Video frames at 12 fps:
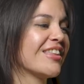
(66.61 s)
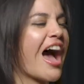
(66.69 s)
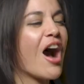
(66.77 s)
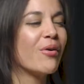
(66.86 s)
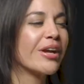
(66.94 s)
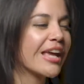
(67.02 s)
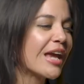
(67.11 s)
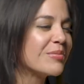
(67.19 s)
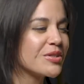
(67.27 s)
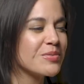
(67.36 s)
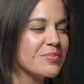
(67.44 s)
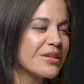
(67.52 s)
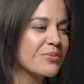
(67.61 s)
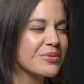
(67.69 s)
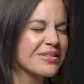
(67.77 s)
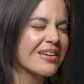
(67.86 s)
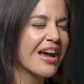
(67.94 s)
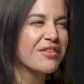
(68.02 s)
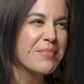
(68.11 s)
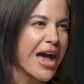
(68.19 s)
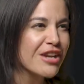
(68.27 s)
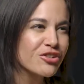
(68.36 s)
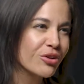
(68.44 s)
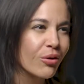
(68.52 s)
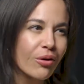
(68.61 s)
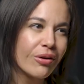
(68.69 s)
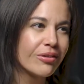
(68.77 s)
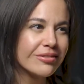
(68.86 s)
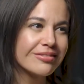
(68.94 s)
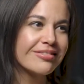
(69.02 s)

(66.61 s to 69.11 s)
how it came to be was kind of magical.